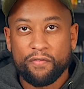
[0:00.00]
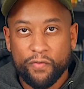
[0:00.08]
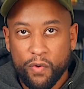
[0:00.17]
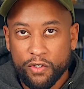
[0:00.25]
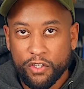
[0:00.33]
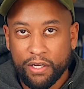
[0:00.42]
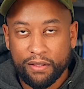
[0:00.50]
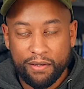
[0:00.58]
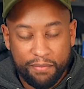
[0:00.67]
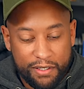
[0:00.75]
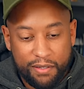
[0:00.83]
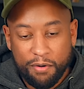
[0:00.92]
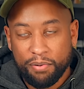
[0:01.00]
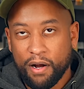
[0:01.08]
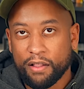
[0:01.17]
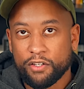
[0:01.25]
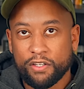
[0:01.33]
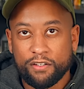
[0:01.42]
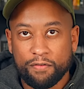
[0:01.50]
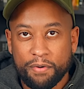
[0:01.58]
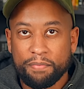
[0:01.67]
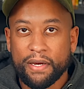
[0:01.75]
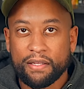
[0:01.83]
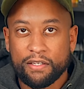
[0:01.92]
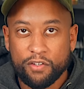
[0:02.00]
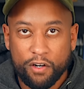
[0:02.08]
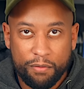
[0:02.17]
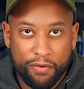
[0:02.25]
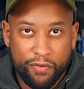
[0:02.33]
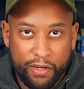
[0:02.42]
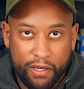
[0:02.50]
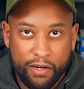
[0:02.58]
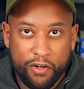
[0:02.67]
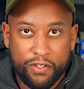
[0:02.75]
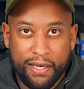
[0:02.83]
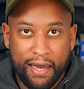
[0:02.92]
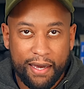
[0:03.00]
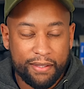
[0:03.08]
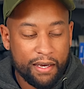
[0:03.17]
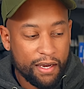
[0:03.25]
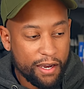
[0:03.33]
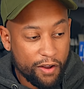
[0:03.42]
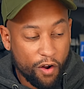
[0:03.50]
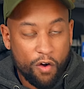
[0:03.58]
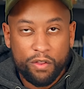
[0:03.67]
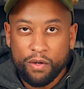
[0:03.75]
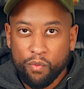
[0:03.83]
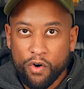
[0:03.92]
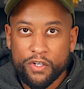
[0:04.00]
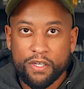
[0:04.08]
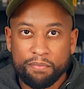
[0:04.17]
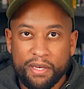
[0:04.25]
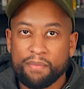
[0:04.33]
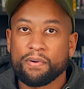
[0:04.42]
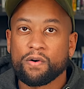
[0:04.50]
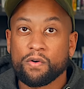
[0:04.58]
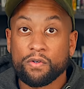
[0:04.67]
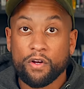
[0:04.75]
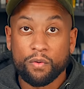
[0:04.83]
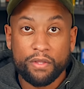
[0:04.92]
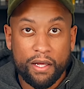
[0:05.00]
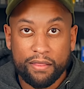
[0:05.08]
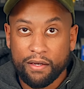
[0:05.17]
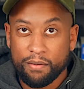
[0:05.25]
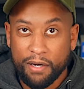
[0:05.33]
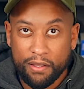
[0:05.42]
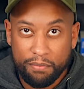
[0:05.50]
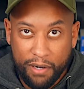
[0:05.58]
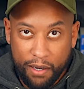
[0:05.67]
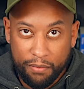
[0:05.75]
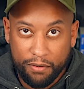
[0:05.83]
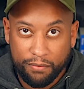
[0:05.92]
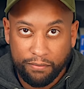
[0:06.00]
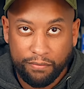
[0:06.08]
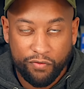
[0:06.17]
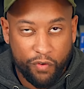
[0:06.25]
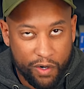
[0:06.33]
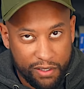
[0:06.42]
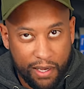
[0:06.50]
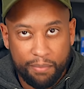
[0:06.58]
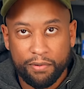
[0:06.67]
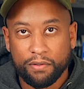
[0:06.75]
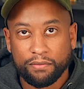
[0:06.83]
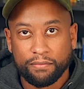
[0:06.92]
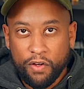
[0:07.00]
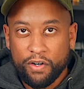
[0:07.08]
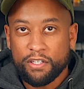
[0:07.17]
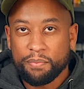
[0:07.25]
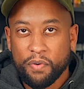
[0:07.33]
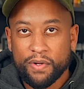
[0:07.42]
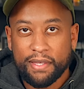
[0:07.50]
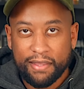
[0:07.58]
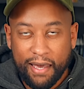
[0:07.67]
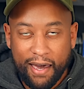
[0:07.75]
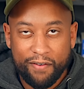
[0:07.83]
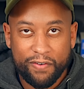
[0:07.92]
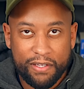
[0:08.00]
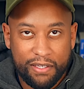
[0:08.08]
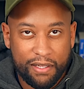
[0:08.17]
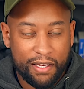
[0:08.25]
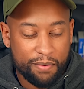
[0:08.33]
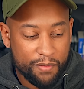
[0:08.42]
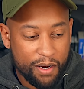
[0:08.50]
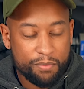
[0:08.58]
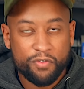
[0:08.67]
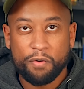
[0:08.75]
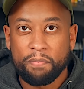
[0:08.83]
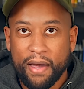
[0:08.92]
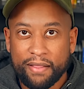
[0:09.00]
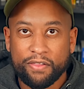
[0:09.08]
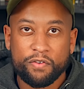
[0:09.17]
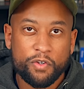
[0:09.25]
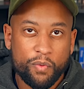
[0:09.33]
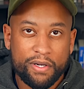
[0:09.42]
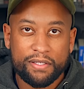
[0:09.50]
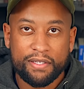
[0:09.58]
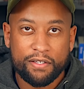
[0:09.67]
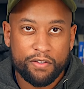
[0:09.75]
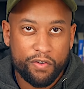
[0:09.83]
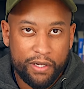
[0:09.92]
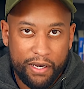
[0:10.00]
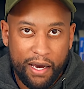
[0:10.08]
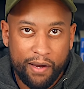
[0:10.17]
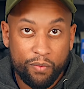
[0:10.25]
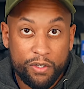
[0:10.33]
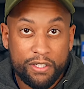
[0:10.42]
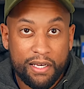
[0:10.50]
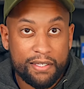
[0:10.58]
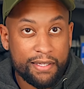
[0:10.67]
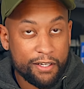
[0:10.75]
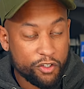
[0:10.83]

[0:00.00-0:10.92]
unfortunately, Muslim apologists have been making this argument for years, and it only works on people who know nothing about the Bible. For example, the only support that they have for this claim comes from Matthew 26:39, which says that